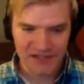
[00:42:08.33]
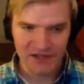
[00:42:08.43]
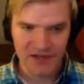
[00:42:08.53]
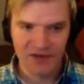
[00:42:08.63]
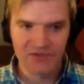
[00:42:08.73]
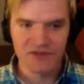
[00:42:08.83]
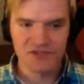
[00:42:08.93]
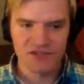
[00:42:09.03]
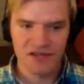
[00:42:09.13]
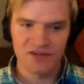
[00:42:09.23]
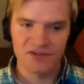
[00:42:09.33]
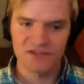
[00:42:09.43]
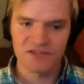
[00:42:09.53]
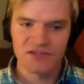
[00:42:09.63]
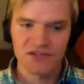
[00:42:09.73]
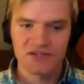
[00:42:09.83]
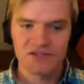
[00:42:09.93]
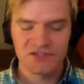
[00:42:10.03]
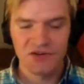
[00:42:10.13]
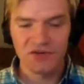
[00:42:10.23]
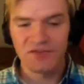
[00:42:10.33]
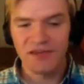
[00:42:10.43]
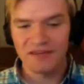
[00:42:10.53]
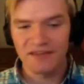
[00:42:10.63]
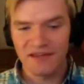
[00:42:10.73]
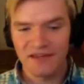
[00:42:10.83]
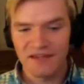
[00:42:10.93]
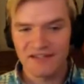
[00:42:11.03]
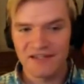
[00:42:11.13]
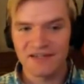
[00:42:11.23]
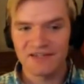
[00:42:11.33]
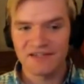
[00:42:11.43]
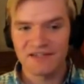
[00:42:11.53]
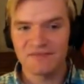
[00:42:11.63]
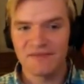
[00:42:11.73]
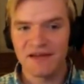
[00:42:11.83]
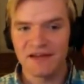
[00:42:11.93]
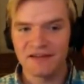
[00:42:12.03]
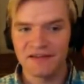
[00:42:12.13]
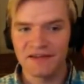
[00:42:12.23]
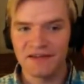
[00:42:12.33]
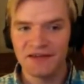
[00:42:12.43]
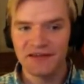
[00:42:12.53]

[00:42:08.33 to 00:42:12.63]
of their standards so that the NSA could systematically